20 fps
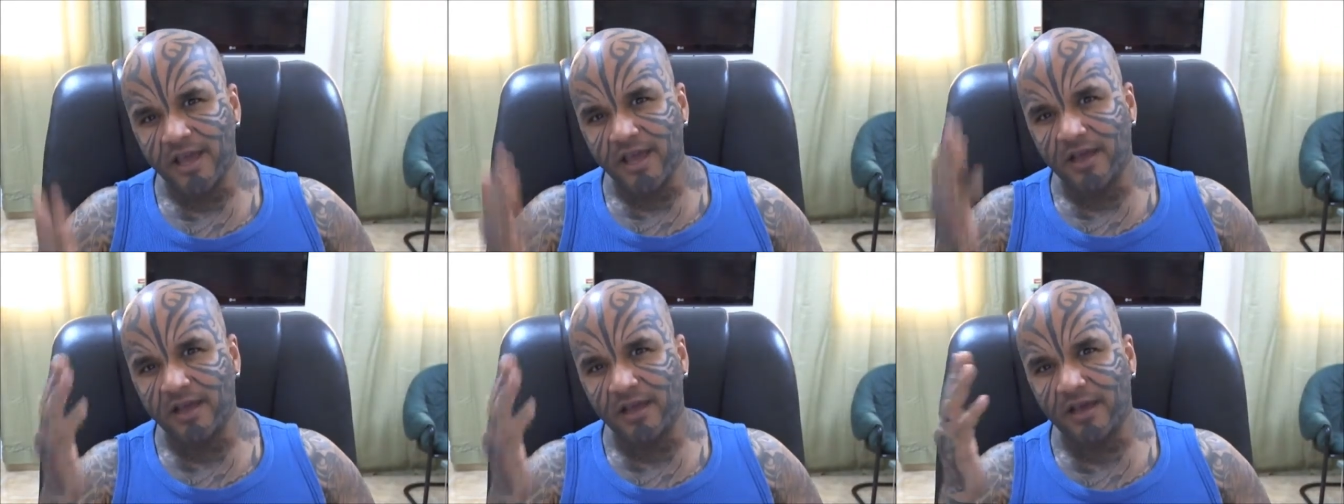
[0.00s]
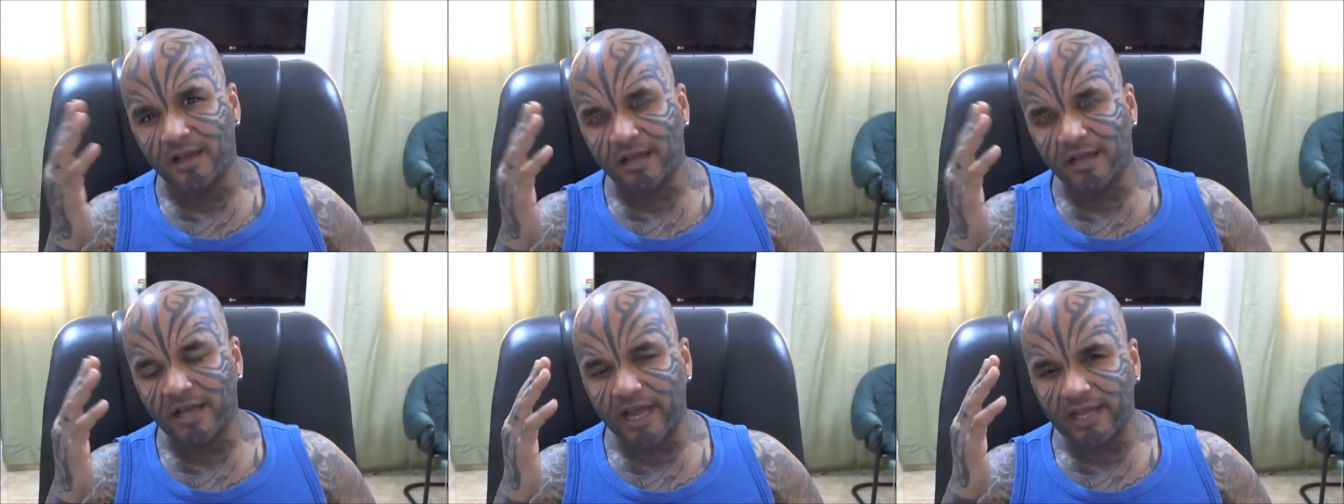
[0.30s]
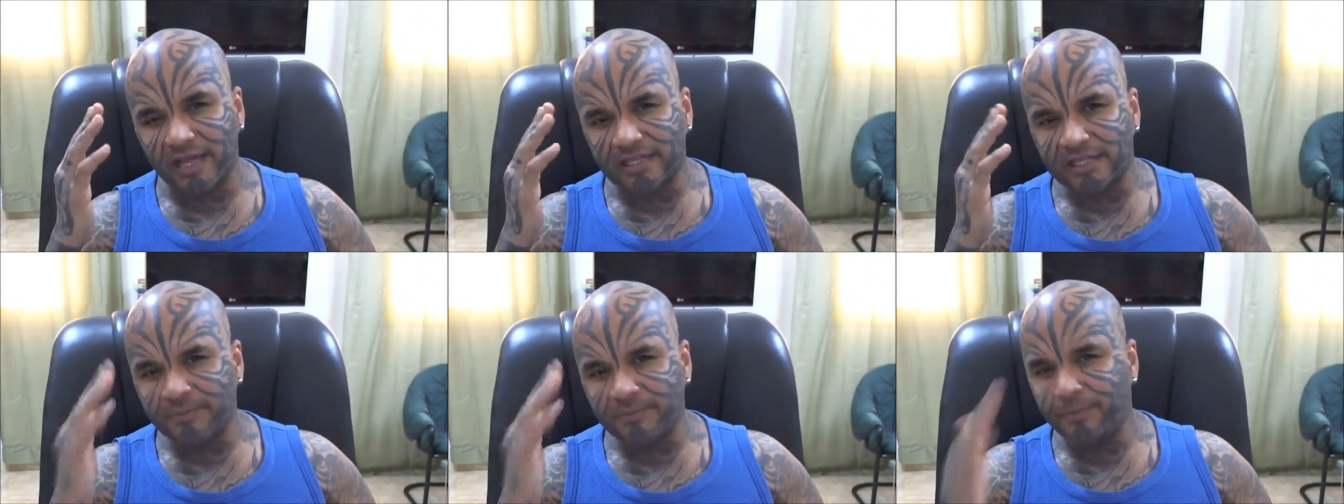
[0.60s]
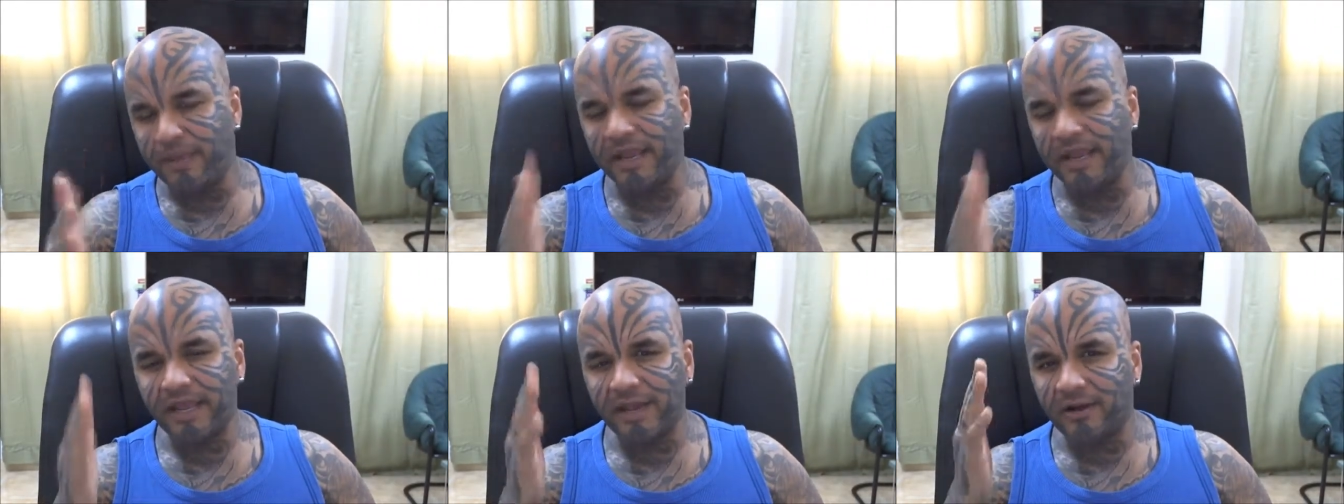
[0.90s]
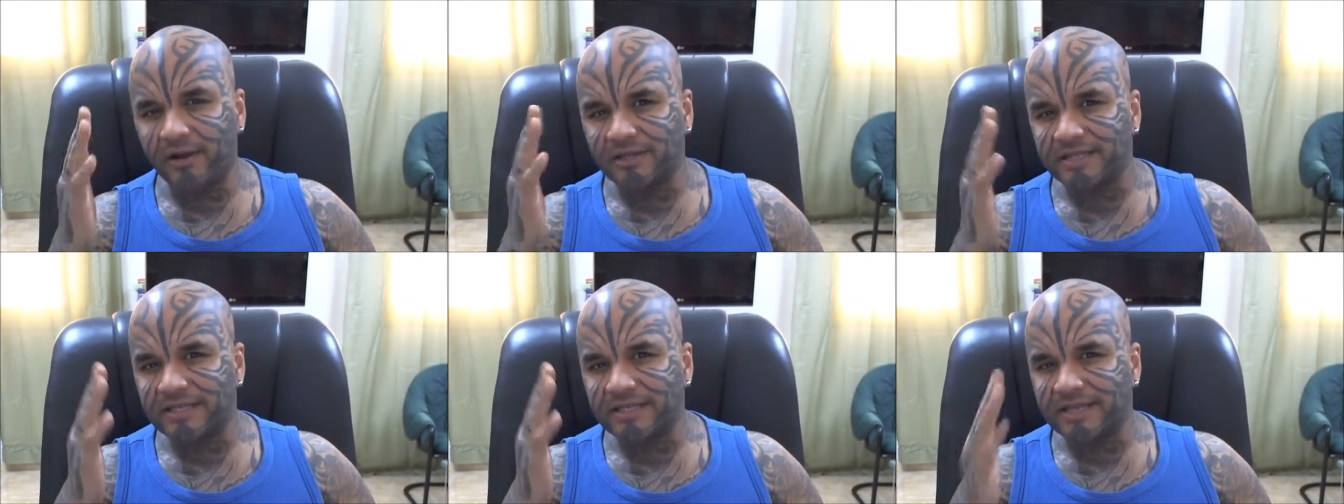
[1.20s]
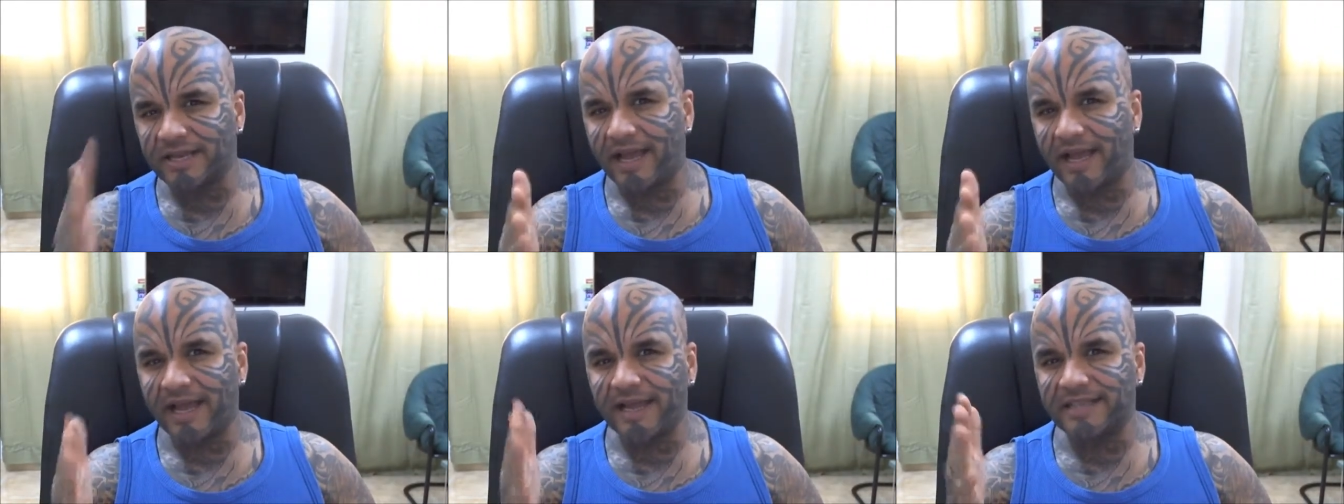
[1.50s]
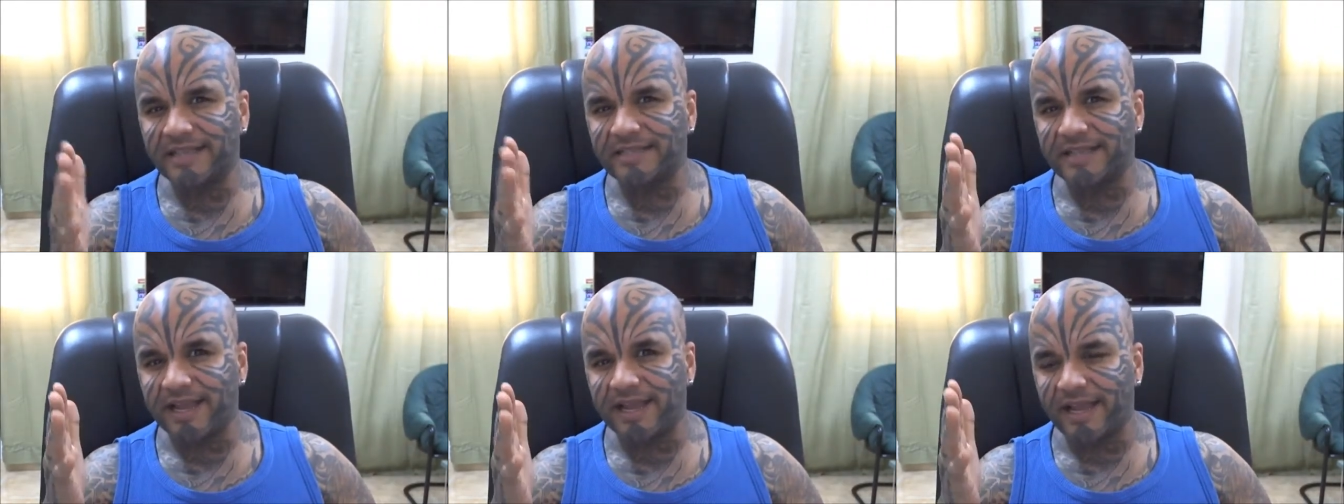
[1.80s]
uh, and speaking on
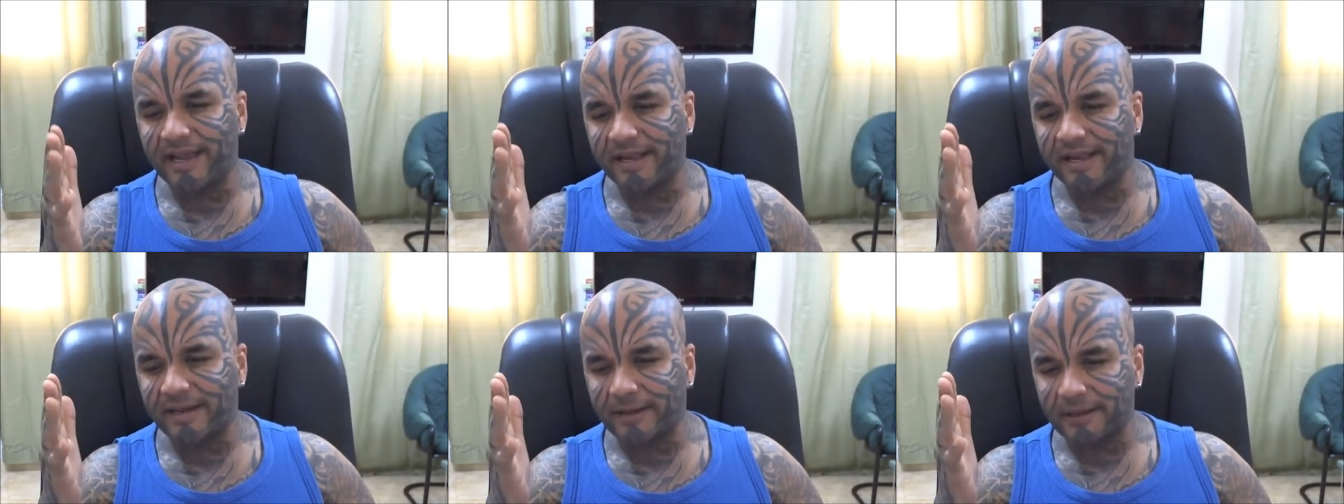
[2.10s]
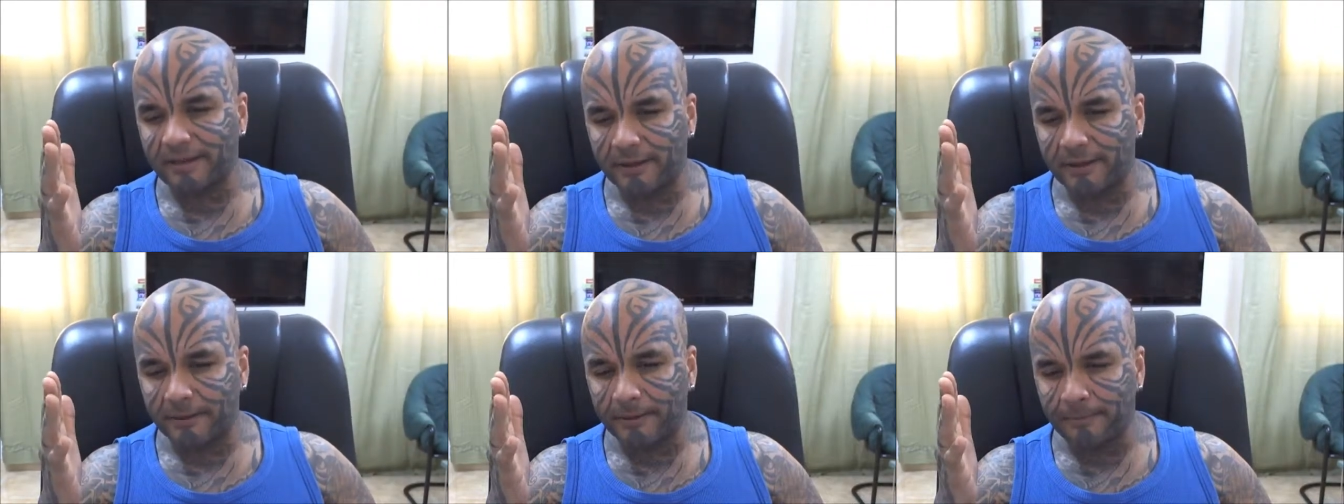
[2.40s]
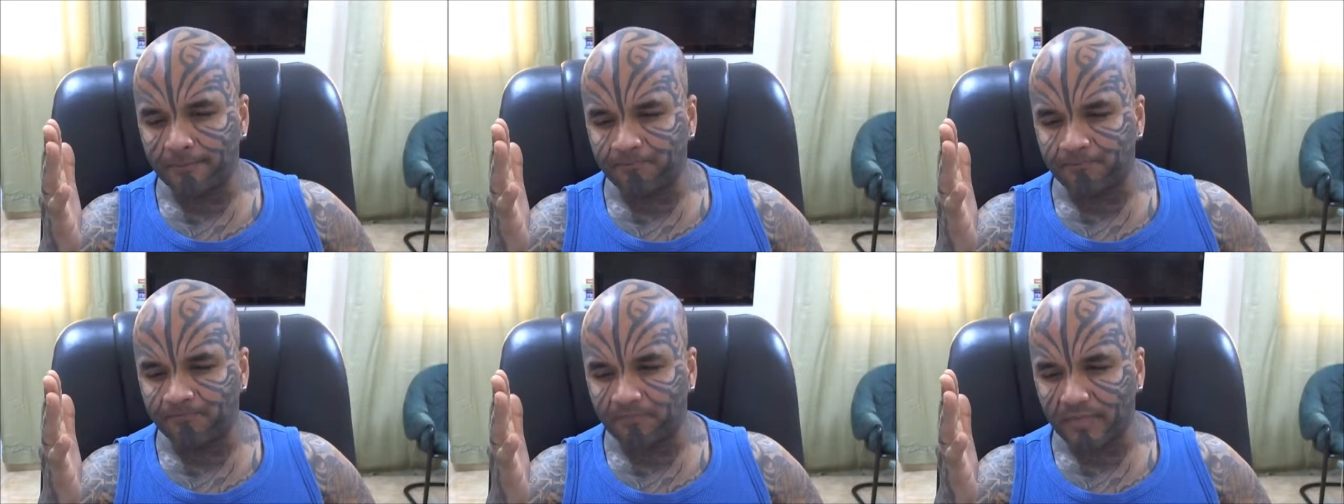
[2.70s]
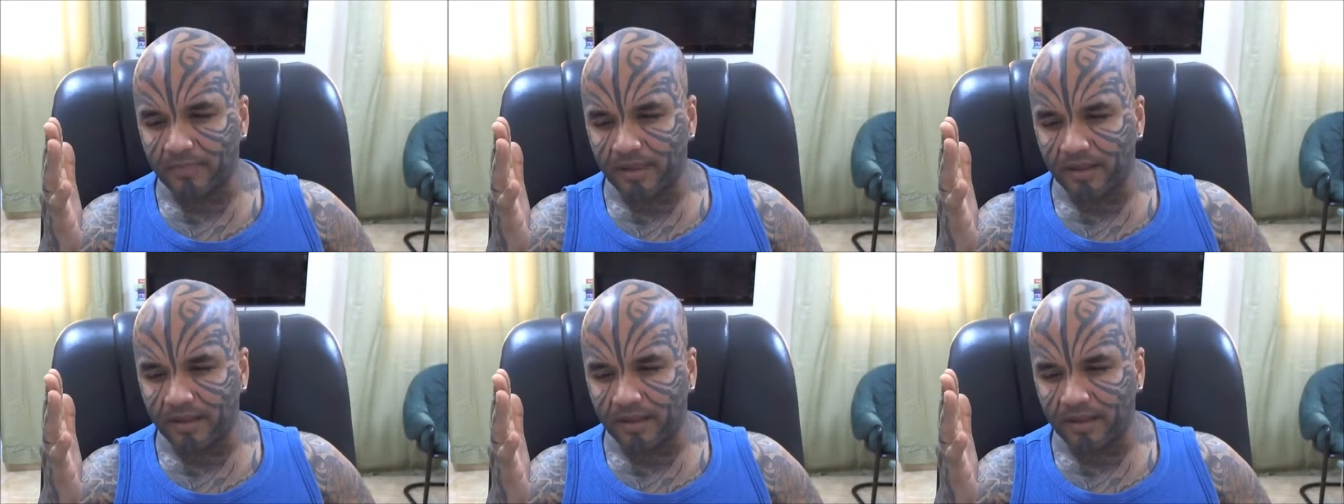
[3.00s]
slides and um,